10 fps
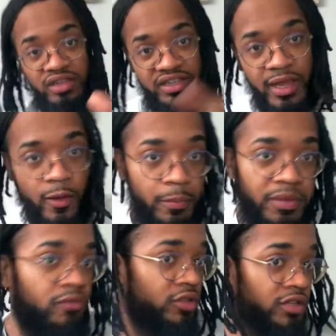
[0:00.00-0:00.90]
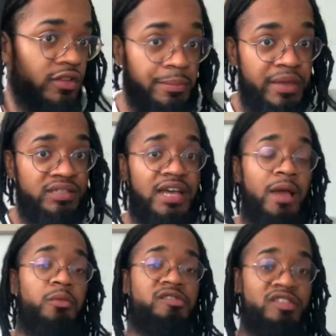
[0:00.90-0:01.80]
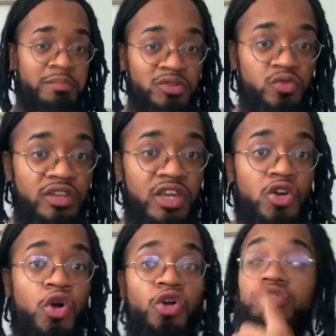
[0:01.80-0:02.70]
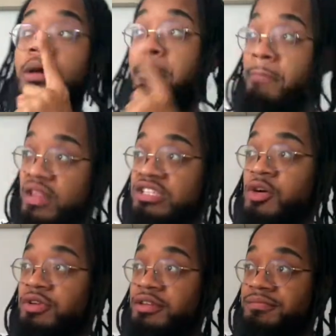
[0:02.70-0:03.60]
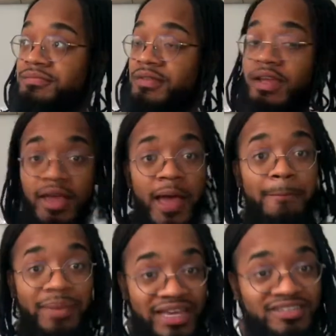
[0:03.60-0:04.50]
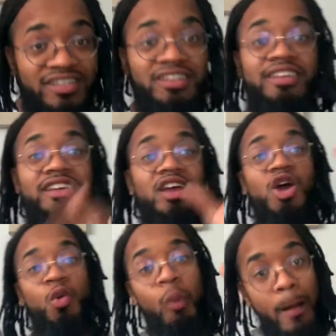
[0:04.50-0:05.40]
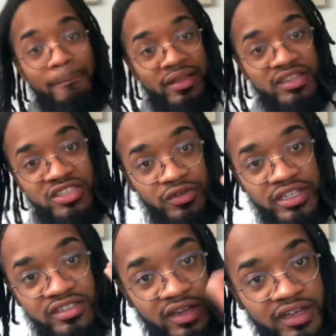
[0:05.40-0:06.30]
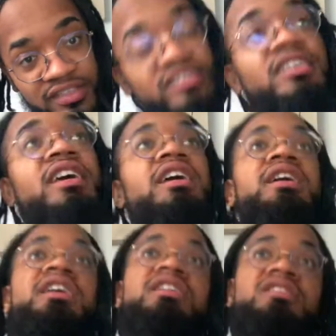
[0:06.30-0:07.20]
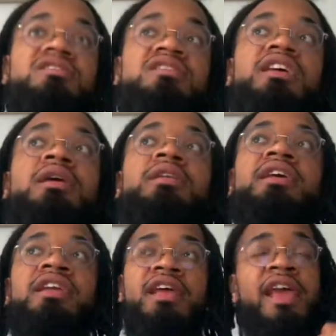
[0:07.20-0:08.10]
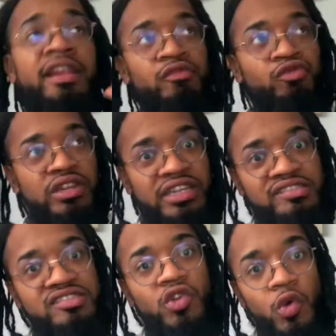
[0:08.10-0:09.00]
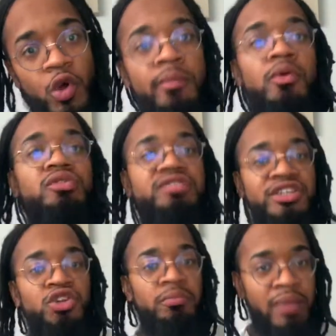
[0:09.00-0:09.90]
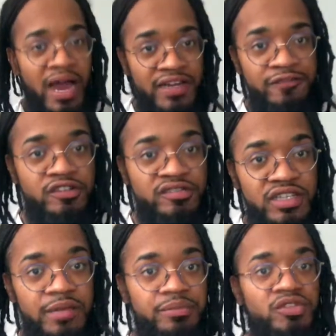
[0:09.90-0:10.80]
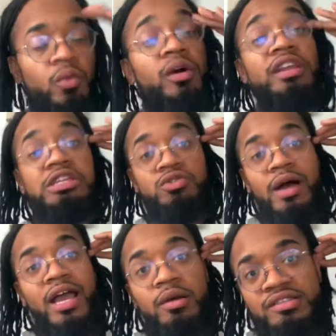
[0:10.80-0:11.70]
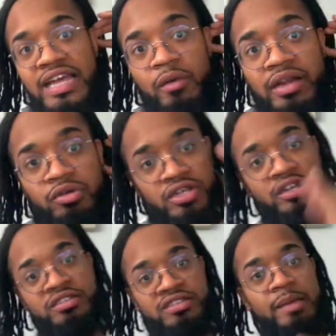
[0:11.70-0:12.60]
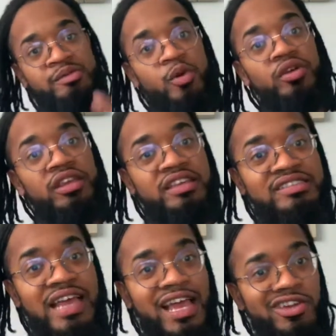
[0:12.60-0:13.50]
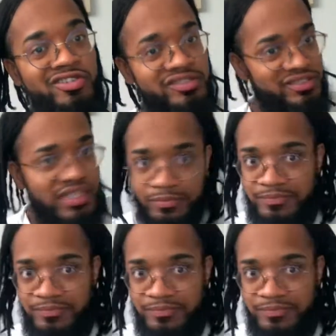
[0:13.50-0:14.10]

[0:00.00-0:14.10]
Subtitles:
thing that helped me really, really big time was this special thing called melatonin. Basically, what melatonin does is it releases the hormones in your body for sleep. So one issue I always had when I was trying to stop smoking is that I couldn't sleep,